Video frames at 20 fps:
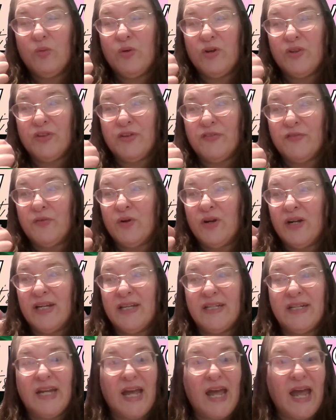with a
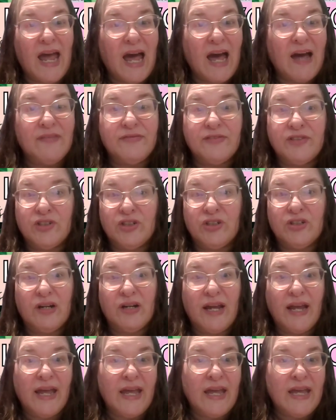friend
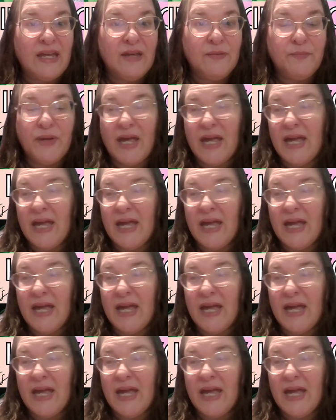after a